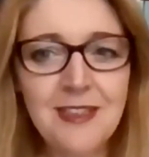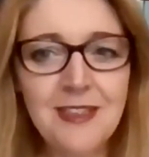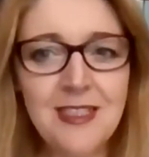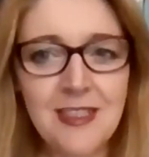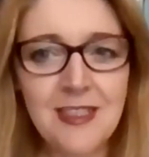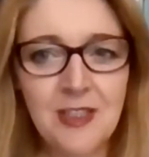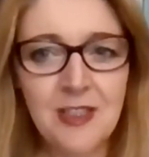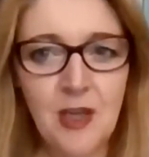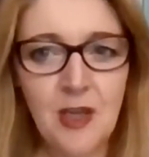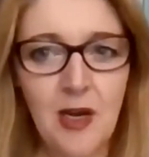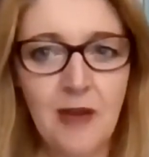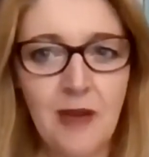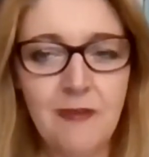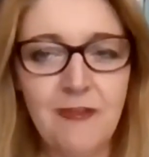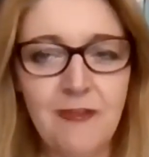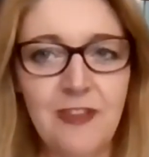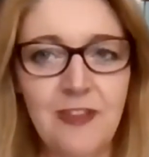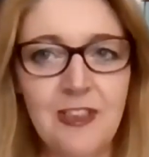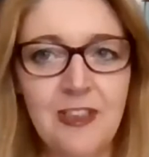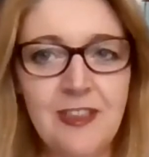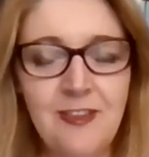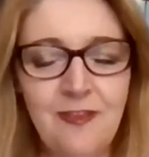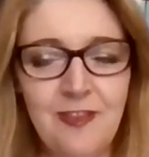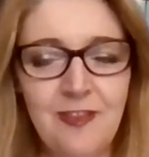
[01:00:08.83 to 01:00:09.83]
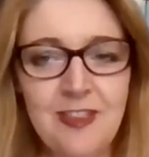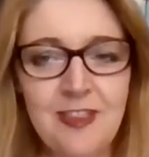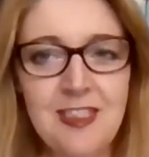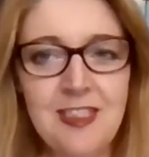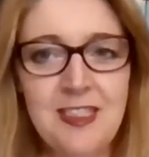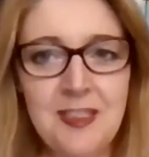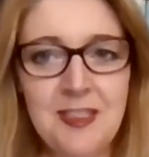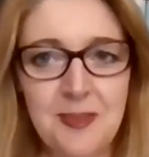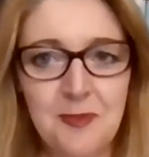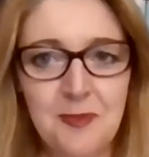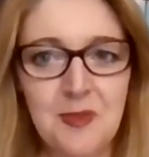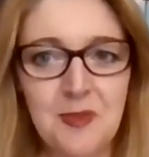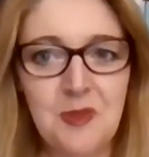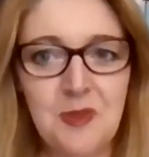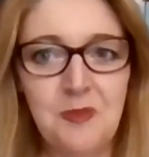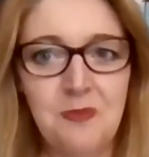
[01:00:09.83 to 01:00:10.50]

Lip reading: is the time for systems